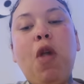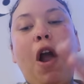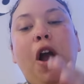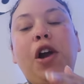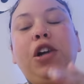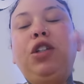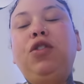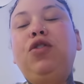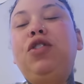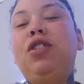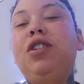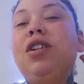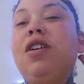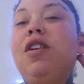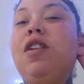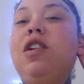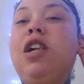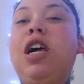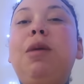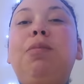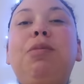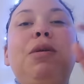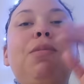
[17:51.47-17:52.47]
I feel like a
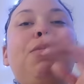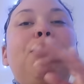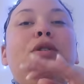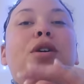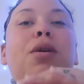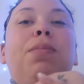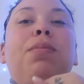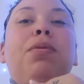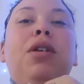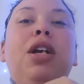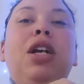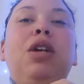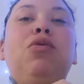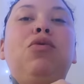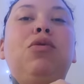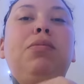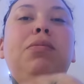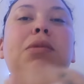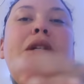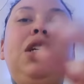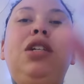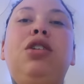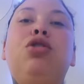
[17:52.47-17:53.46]
lot of people are playing with
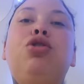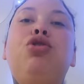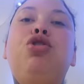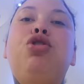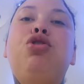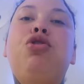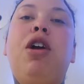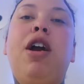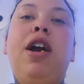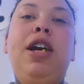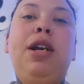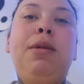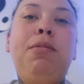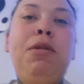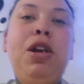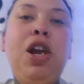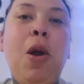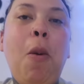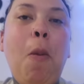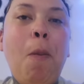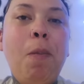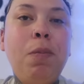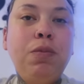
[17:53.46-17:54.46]
me and are trying
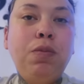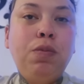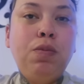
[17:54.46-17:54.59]
me.